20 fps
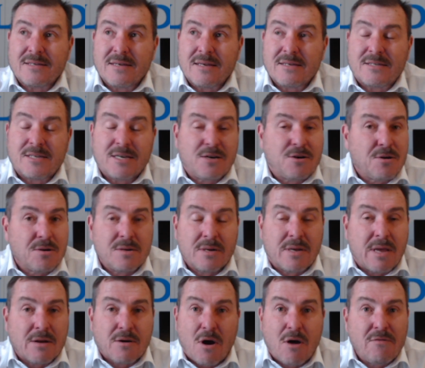She couldn't
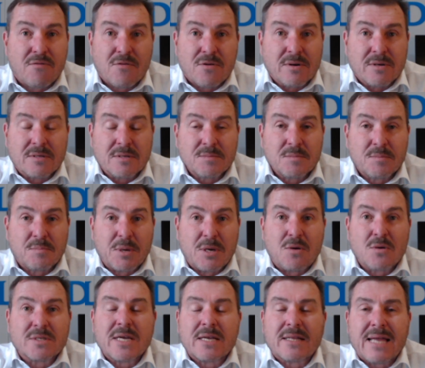get over it.
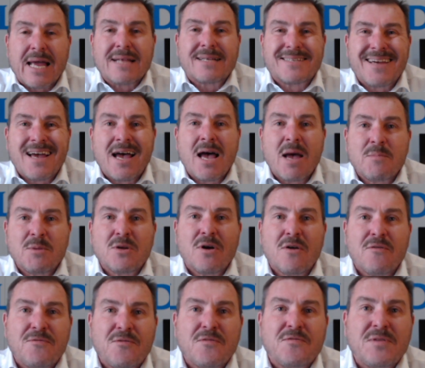Because at that time, you
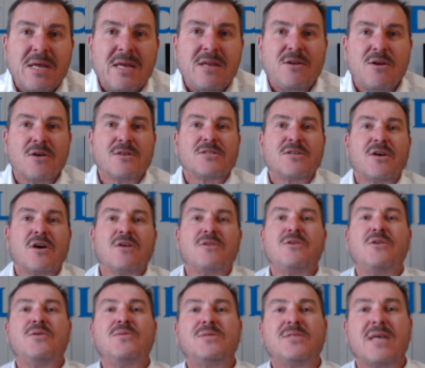know, 15 years ago,
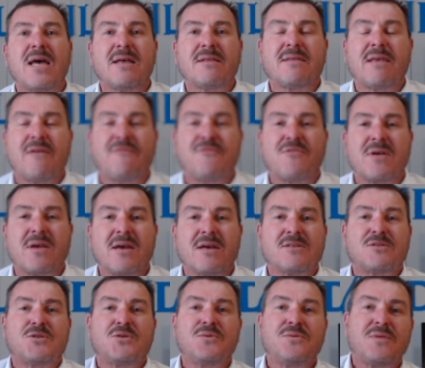New South Africa,
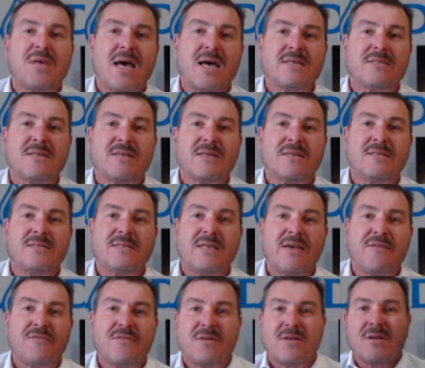
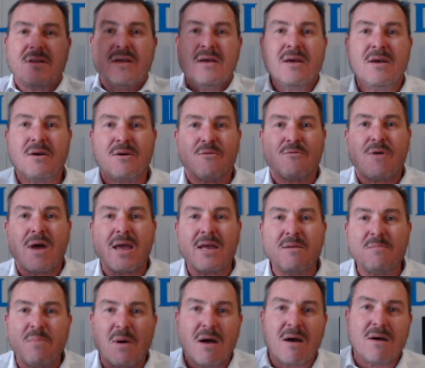2007,
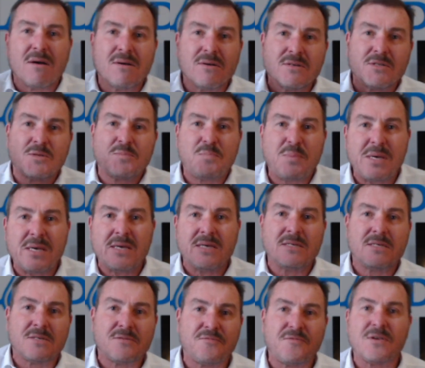rainbows,
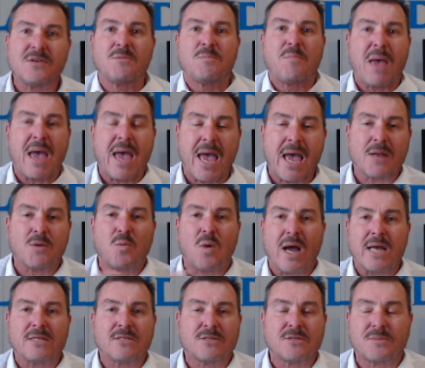peace, feel bad,
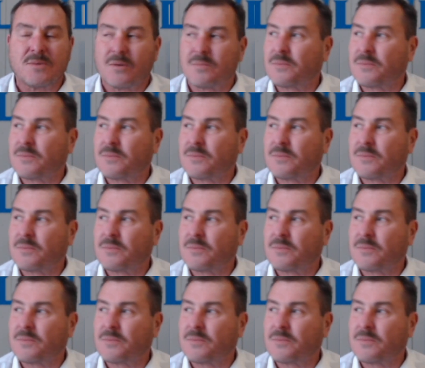whites